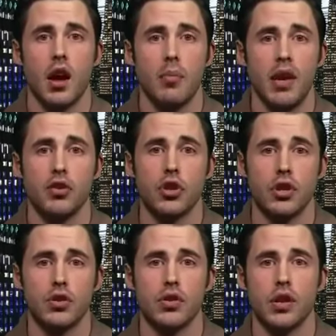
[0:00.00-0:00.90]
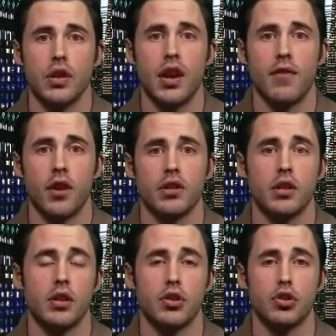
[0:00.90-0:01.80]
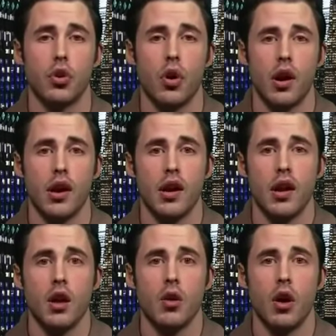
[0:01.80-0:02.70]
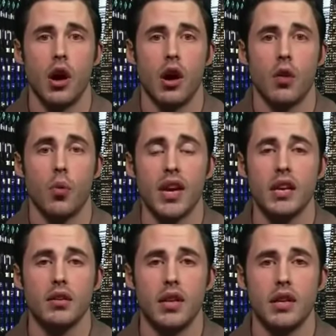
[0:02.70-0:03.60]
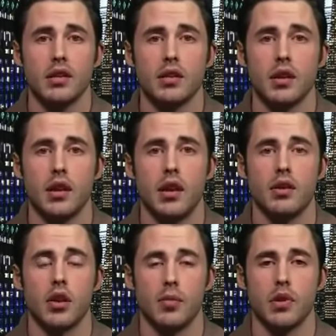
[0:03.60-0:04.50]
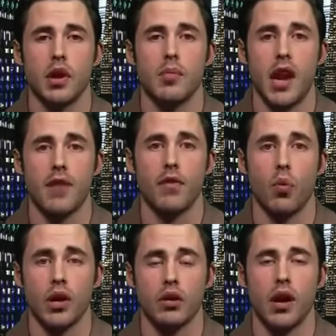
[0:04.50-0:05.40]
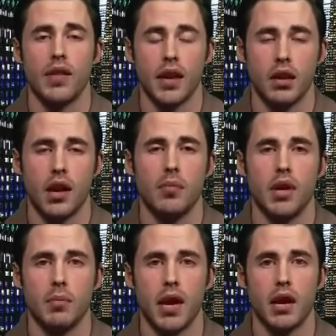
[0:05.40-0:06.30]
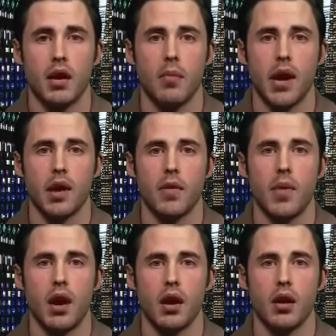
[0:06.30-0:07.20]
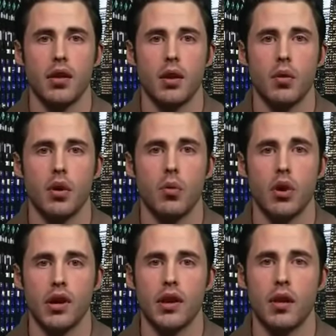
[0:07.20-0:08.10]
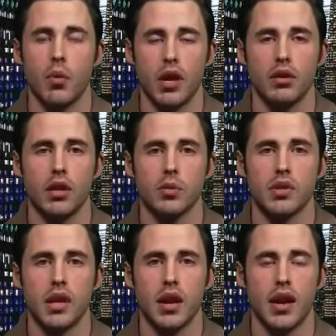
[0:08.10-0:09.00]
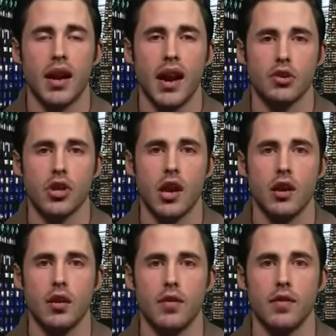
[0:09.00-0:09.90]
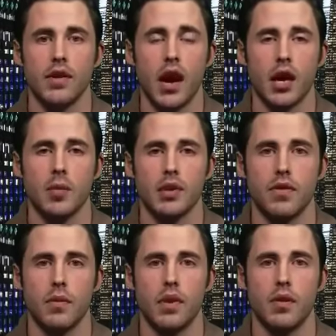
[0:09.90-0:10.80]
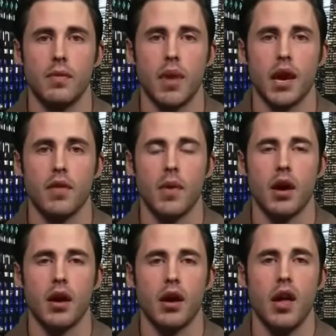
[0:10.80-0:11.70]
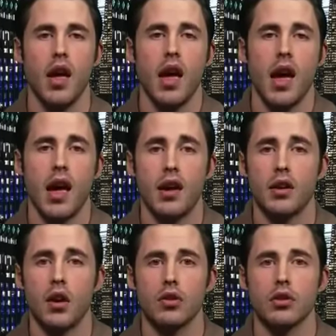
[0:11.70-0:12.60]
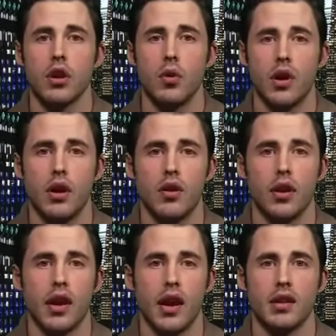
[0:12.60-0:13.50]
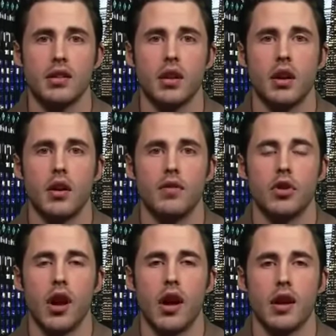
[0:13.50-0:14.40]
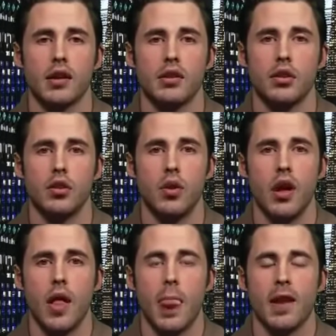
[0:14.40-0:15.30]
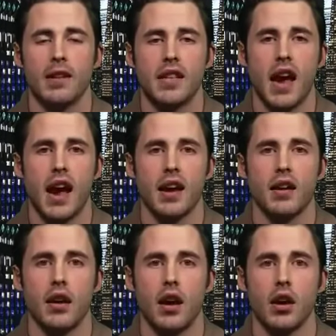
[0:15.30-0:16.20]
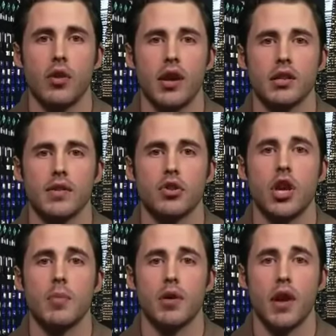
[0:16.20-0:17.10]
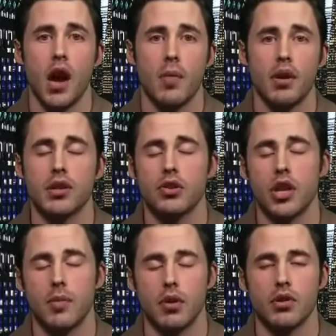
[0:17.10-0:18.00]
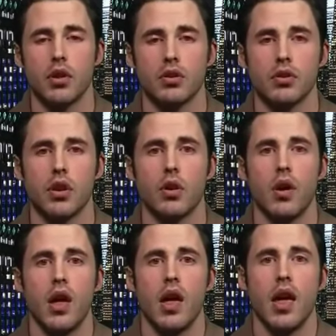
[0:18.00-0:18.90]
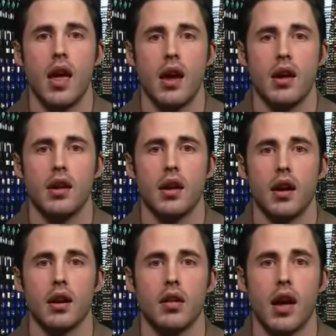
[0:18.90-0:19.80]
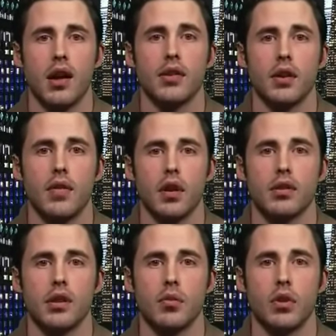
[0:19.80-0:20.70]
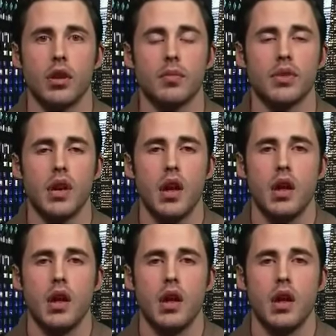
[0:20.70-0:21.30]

uh, pitches in efforts to destroy uh, WikiLeaks uh, in terms on behalf of one client, that client being Bank of America. They were worried that WikiLeaks was sitting on a cache of documents from Bank of America, and also in another case of trying to attack uh, critics of the Chamber of Commerce. The Chamber is also a uh, client of Hunton and Williams.